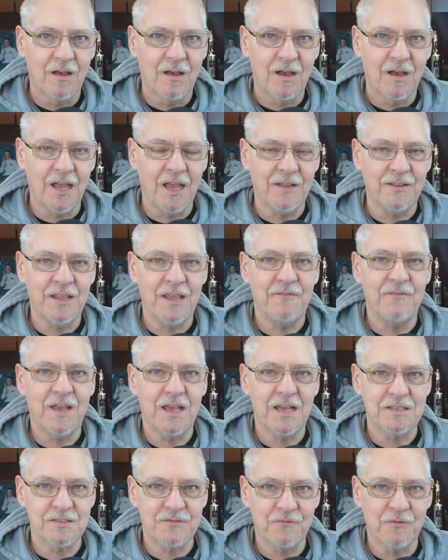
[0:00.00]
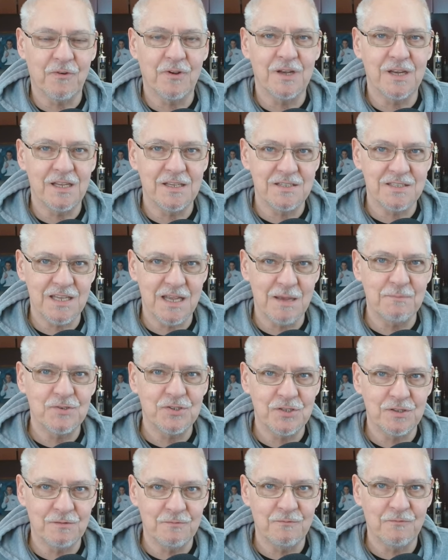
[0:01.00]
And they've asked for an
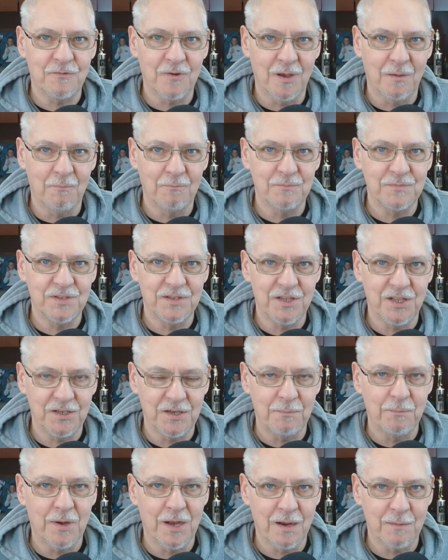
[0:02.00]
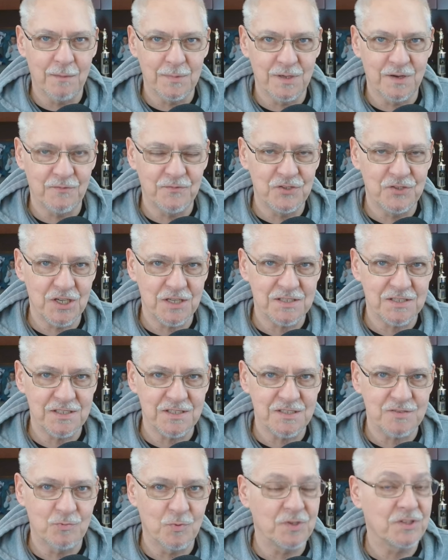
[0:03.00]
exemption from the Department of
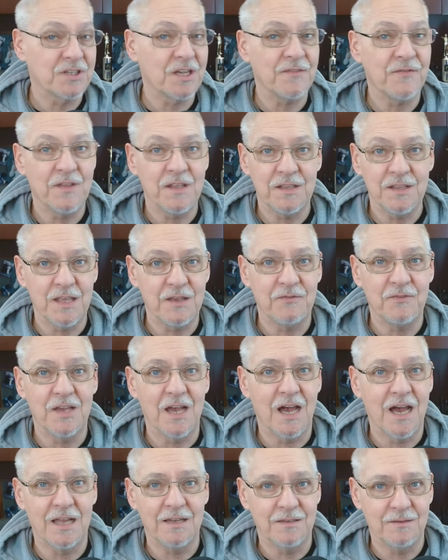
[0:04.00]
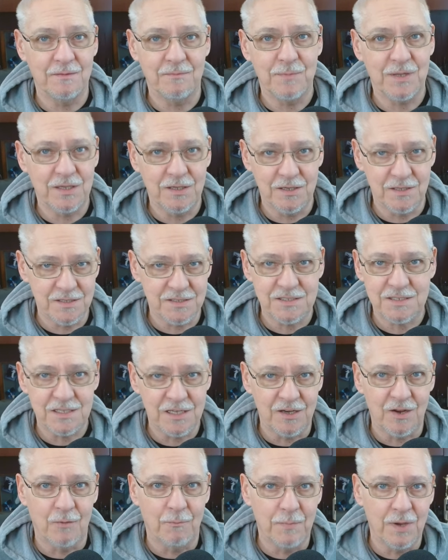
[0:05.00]
Justice, which I think they've gotten because, you
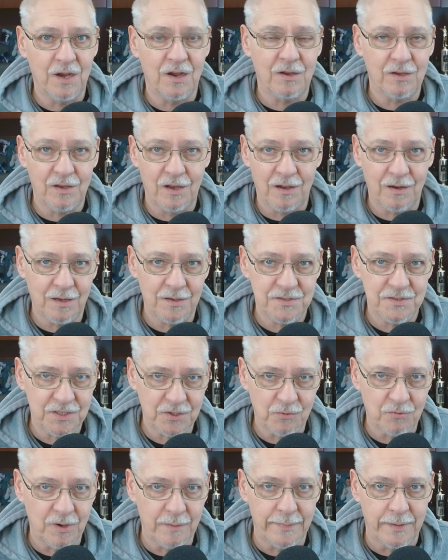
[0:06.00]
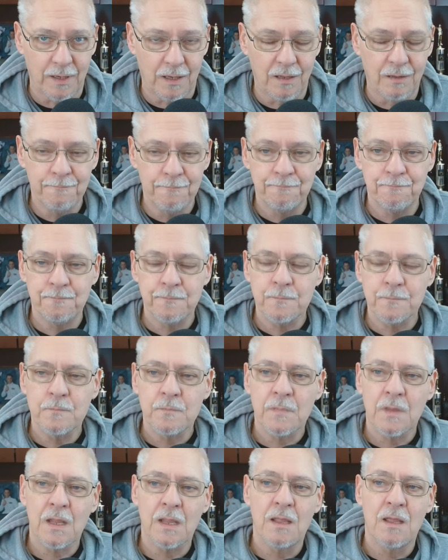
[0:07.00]
know, Merrick Garland's a criminal.
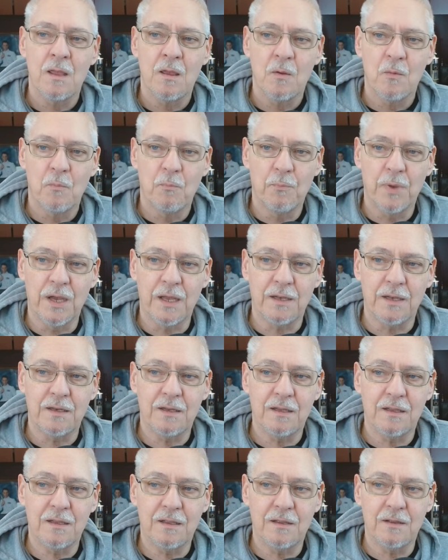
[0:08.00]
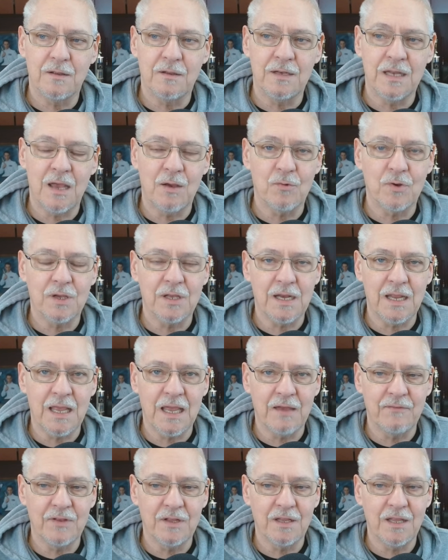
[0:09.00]
But now we're going to
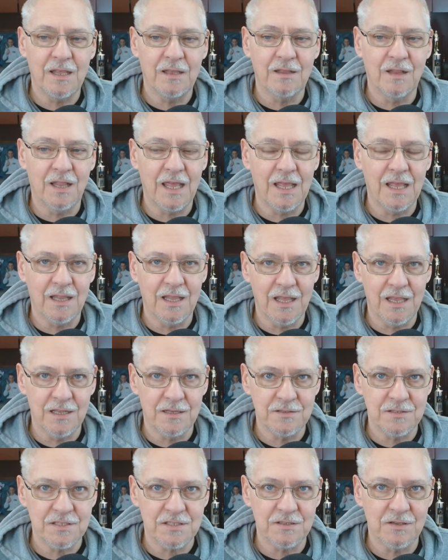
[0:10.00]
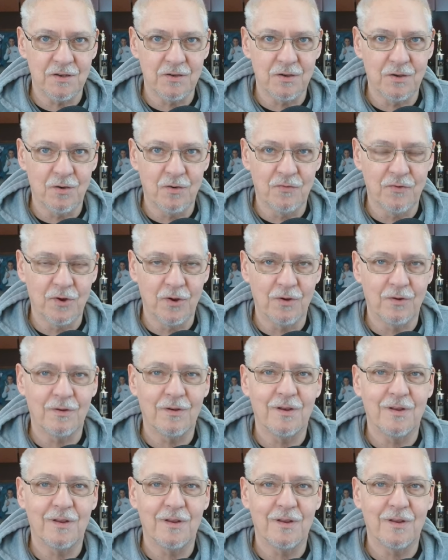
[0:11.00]
have illegal aliens over